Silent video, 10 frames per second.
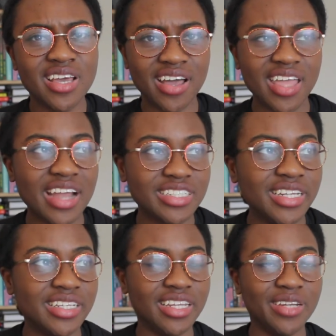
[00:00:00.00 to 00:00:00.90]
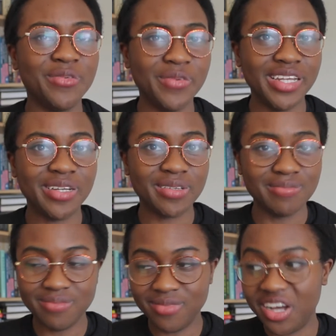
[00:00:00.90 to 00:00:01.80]
I actually did read
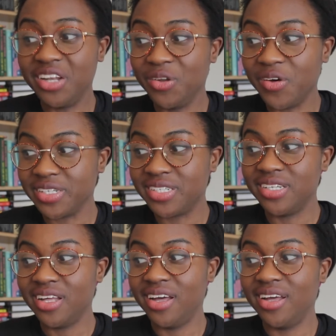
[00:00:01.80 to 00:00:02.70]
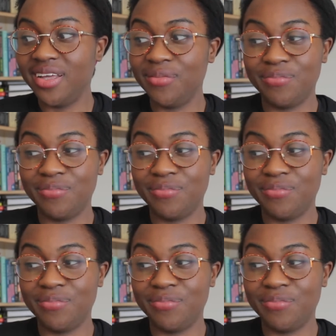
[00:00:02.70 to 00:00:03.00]
a lot uh,